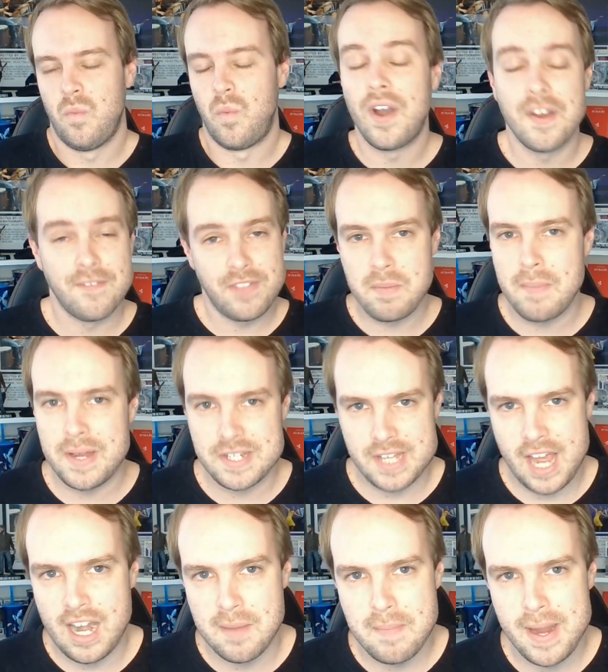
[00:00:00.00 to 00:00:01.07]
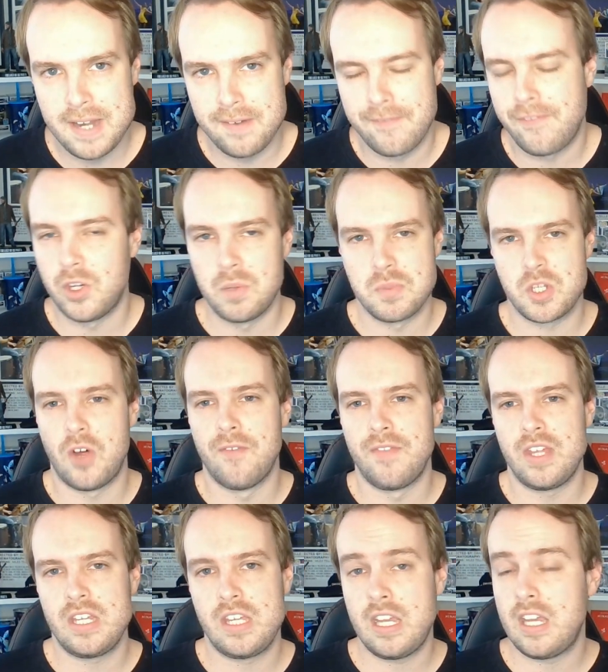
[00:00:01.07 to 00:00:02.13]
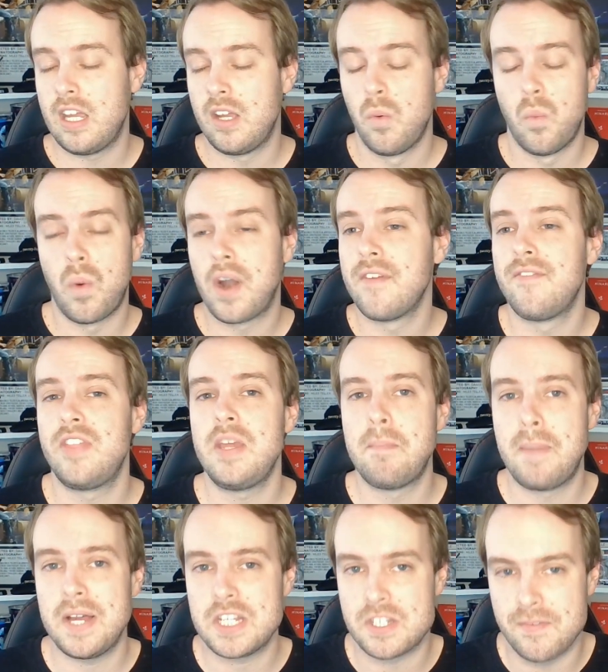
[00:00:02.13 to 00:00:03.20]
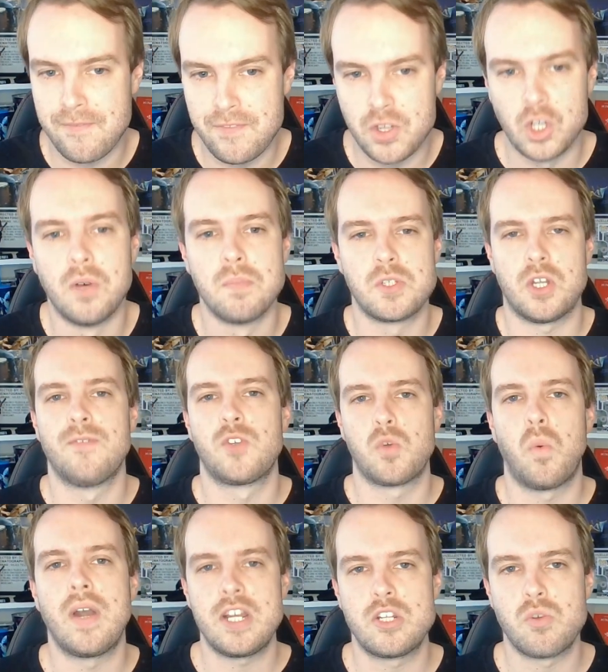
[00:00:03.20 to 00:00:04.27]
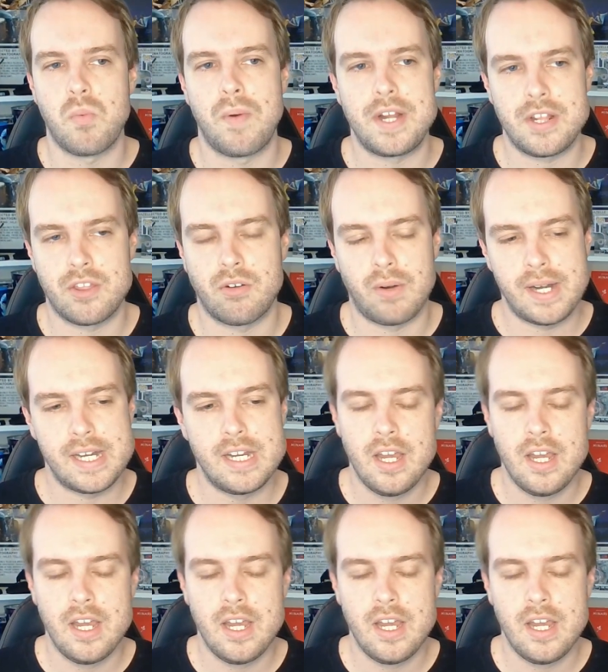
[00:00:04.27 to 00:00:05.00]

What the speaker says: One of the best animated films of the year. One of the best films of 2023.